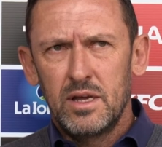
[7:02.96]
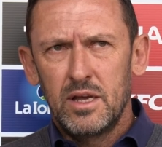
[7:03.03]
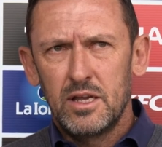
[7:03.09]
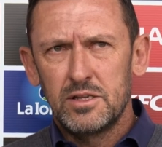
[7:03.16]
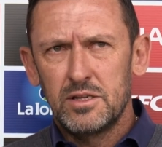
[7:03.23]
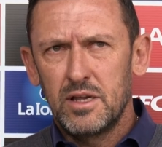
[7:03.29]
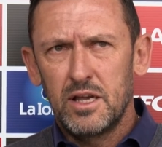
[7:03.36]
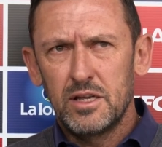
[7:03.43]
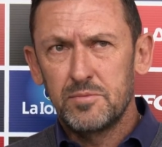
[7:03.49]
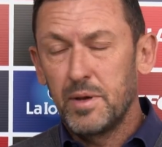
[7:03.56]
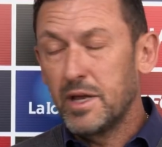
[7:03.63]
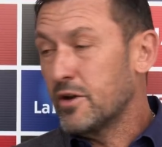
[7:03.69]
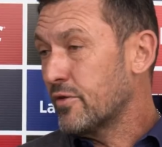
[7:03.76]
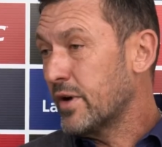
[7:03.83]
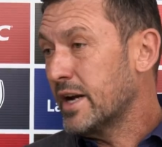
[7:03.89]
has
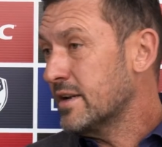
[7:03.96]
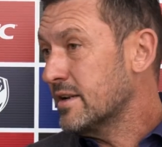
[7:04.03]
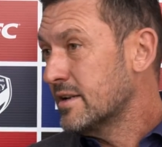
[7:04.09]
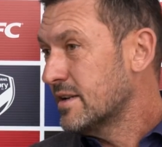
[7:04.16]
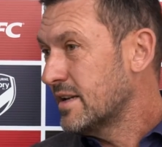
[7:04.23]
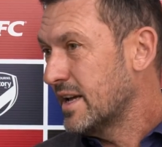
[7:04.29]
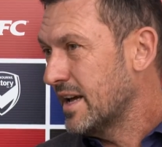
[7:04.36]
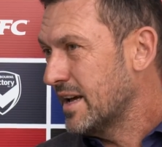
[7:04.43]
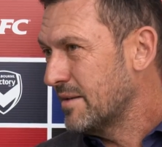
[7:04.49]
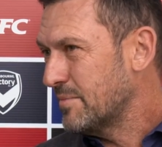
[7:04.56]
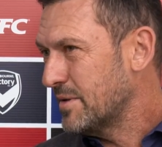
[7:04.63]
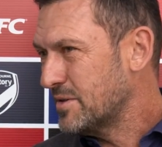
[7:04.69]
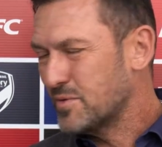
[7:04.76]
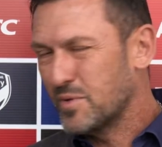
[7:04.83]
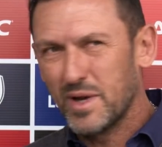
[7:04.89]
been great
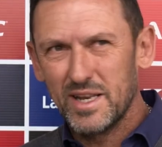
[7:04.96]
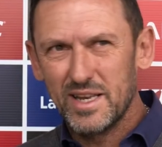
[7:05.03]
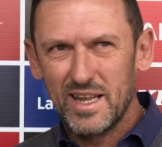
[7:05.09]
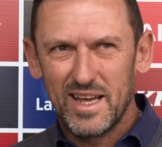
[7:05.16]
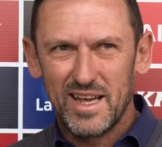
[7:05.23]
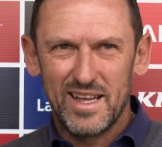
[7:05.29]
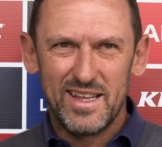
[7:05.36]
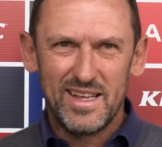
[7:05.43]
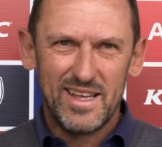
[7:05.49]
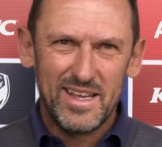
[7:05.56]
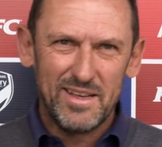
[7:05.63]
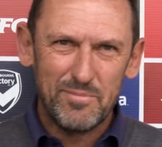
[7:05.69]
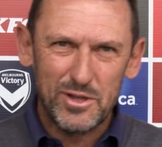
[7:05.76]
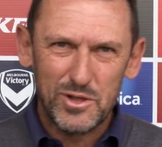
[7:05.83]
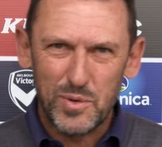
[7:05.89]
between
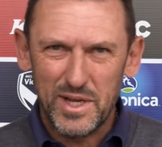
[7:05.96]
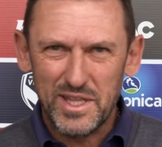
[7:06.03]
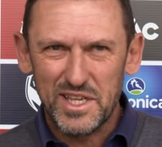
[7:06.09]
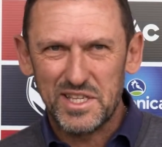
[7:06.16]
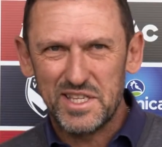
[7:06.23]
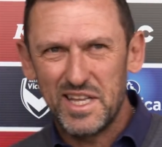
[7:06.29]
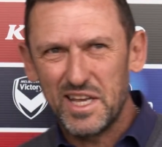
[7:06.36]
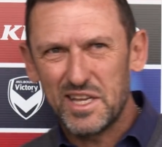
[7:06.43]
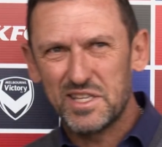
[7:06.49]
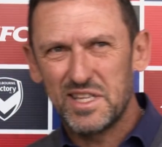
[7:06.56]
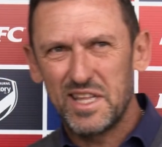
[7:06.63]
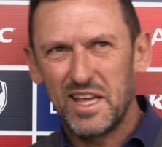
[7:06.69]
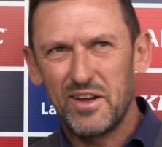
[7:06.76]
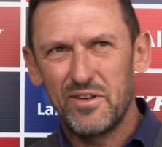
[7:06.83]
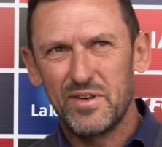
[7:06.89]
the sticks
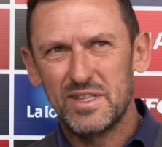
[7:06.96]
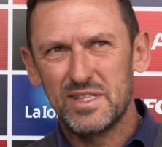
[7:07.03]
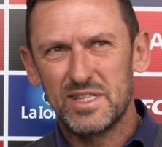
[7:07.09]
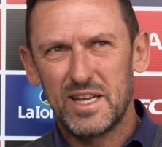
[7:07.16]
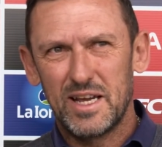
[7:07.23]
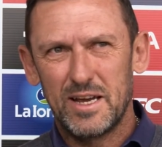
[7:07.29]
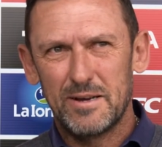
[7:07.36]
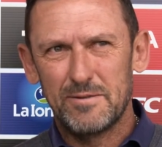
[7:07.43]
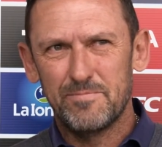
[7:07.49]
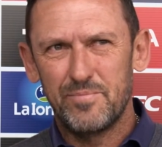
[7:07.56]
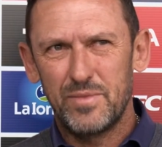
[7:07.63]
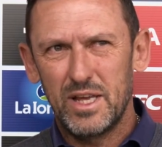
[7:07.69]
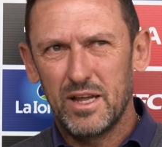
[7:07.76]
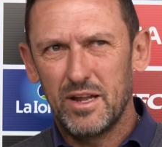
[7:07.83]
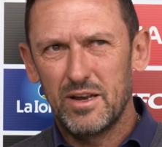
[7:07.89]
there. And
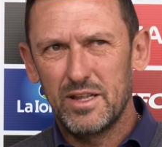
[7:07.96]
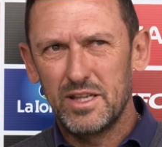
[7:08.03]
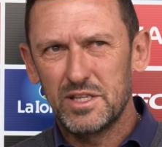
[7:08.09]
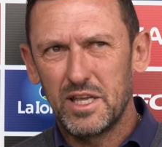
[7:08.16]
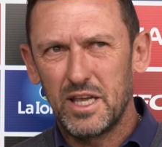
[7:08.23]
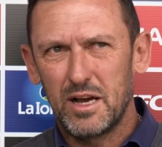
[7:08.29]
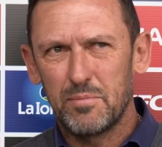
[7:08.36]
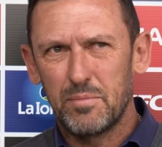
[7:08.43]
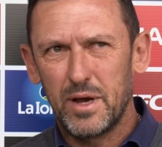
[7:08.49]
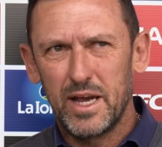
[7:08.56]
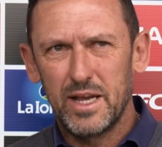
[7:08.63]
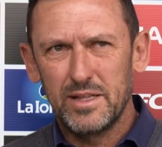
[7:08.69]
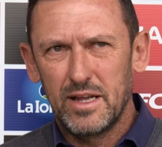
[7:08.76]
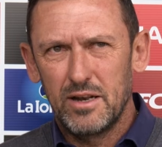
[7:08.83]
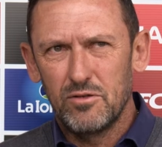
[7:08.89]
and he's a young
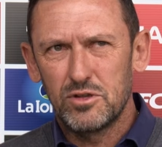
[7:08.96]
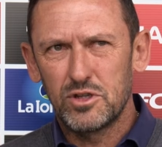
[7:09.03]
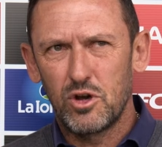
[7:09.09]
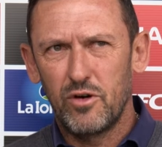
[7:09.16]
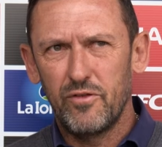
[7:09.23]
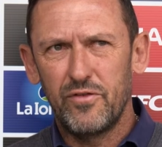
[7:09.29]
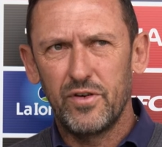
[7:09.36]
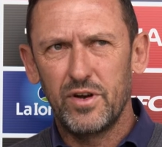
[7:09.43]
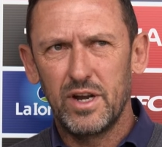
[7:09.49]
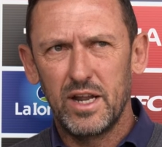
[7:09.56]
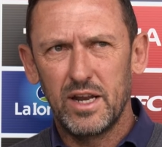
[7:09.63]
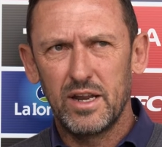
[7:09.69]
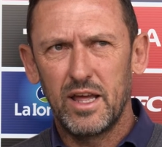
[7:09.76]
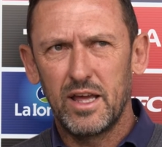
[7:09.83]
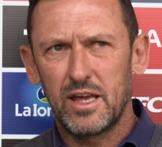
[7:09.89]
player that looks
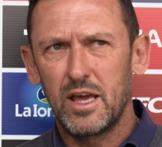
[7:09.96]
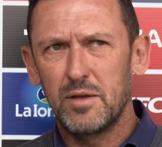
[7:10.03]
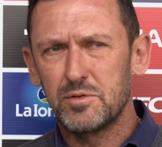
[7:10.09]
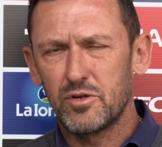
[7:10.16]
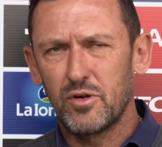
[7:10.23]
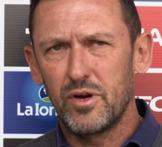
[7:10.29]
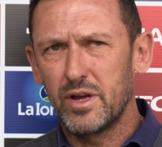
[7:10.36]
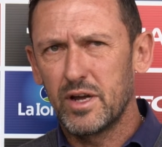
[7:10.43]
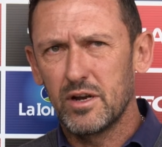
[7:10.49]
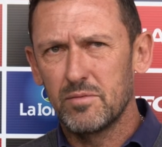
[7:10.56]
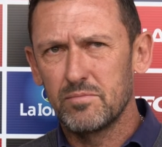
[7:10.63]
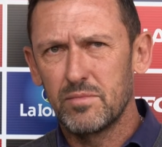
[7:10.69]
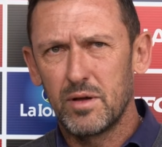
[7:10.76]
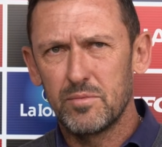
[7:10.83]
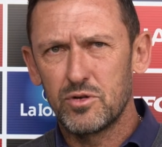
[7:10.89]
confident and keeps growing,
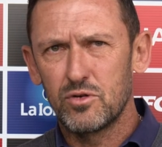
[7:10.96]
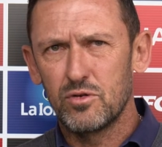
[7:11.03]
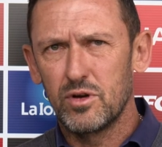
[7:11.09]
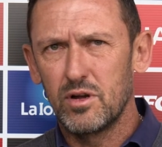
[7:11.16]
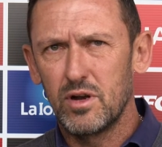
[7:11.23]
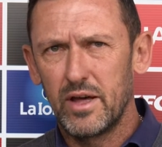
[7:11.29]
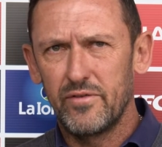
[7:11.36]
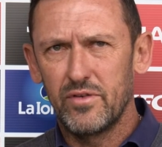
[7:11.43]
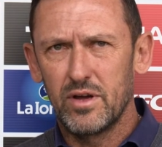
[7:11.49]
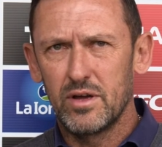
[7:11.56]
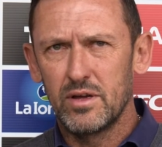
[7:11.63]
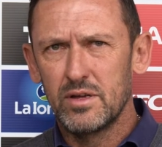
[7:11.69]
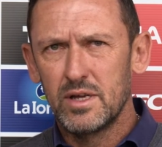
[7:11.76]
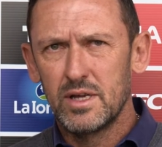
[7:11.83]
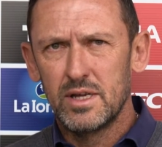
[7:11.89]
and I'm sure he'll have
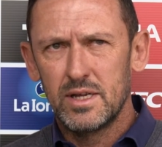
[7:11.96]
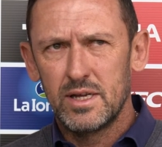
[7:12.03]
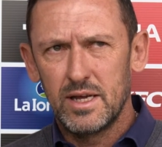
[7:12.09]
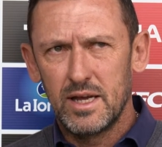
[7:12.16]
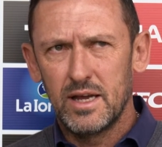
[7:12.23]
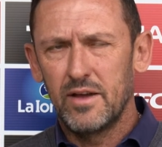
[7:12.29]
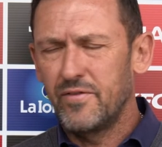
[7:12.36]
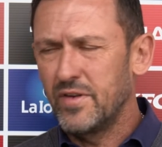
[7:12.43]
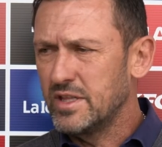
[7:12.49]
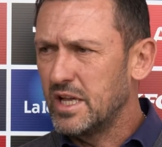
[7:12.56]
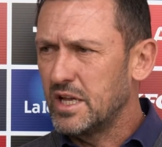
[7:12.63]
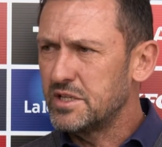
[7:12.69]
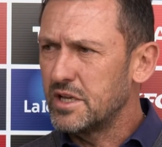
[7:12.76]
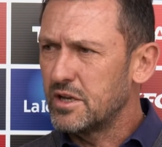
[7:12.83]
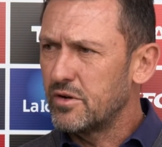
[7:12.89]
a
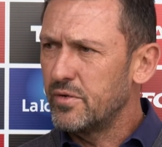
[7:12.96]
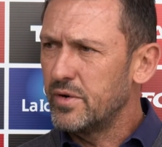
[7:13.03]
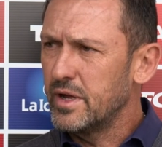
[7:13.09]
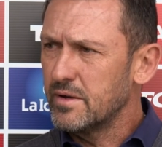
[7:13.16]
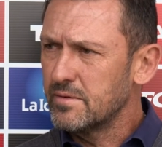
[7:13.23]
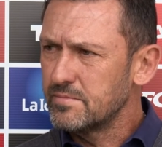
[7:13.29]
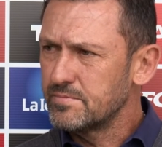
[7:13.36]
fantastic career.